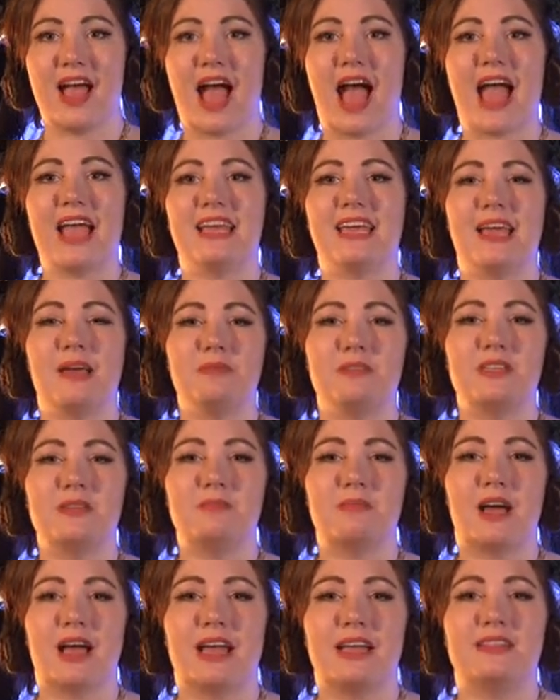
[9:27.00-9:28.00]
I kept in
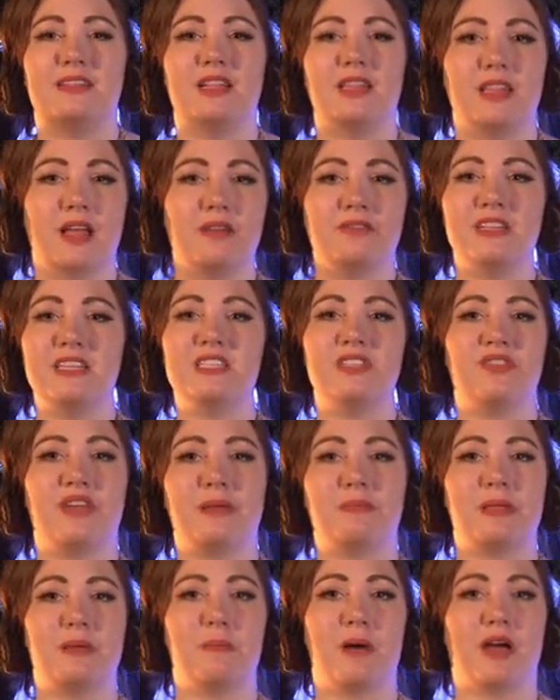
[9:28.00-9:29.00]
mind the Lovelace
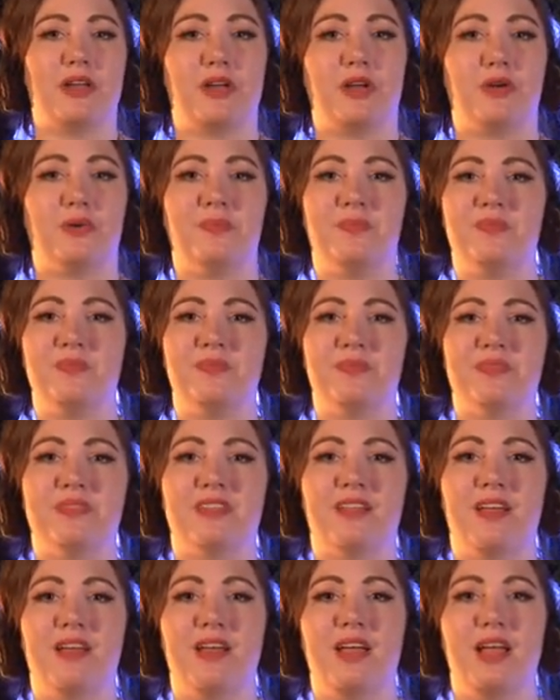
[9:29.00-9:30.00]
family motto,
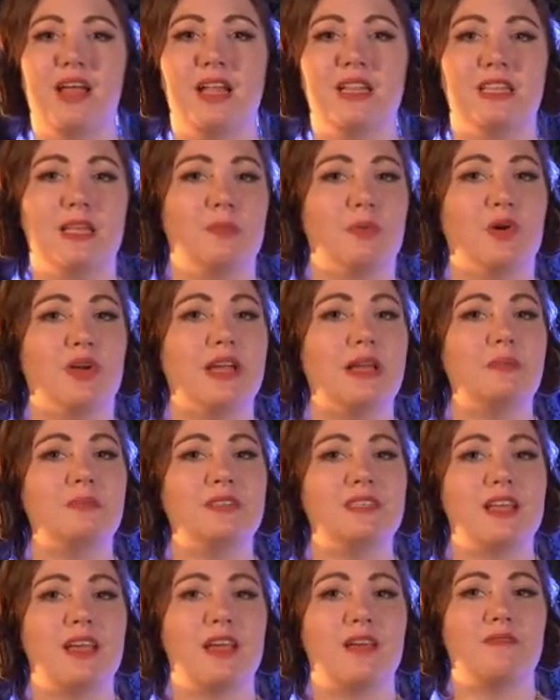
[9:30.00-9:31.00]
Labor
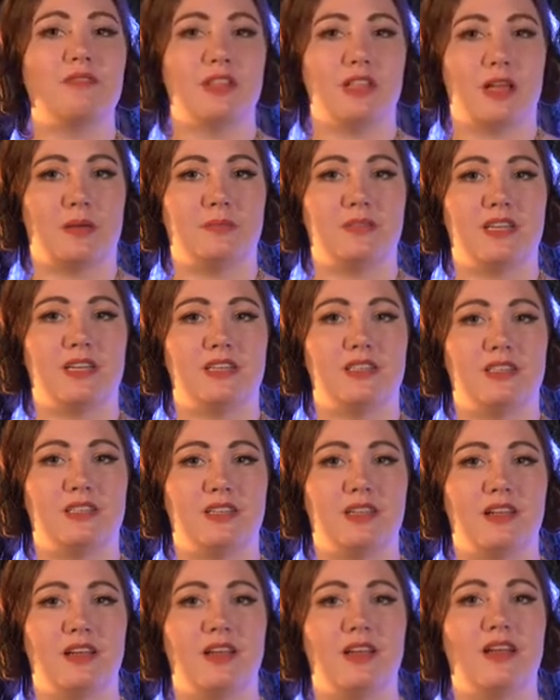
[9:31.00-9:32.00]
ipse voluptas,
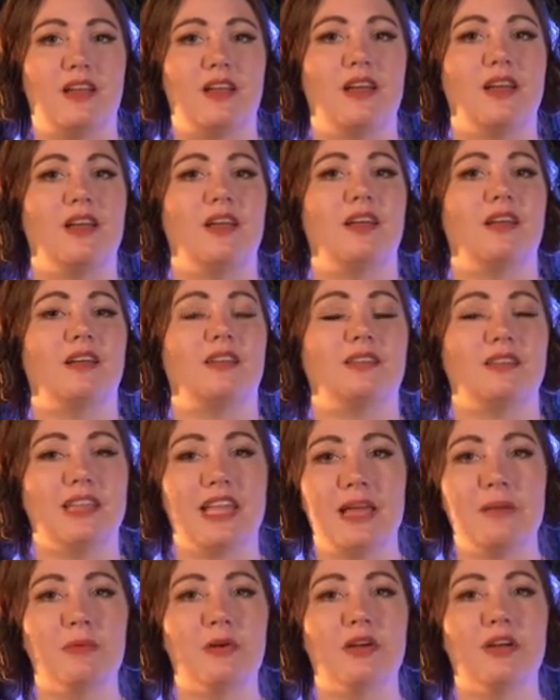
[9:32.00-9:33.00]

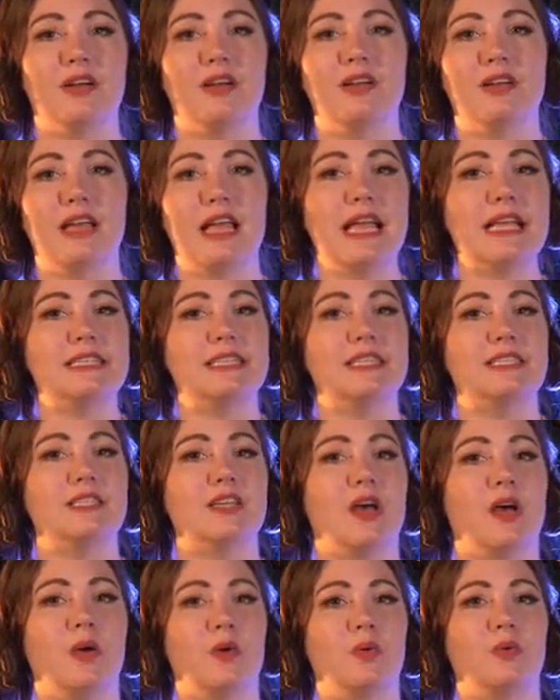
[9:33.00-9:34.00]
labor is its
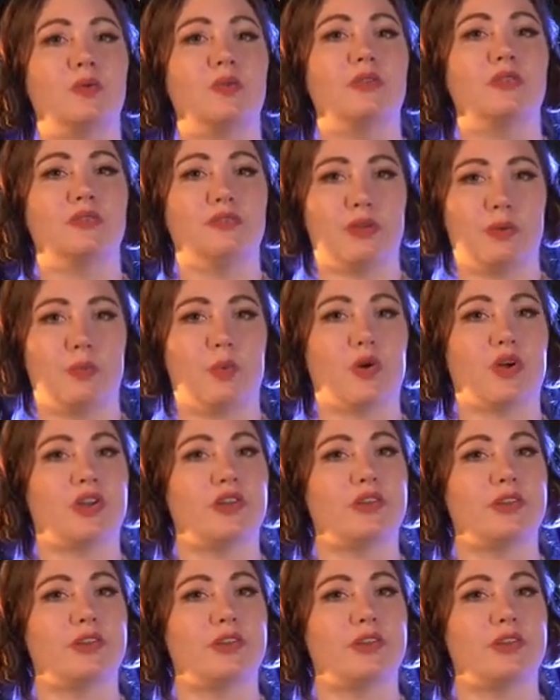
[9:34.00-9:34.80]
own reward.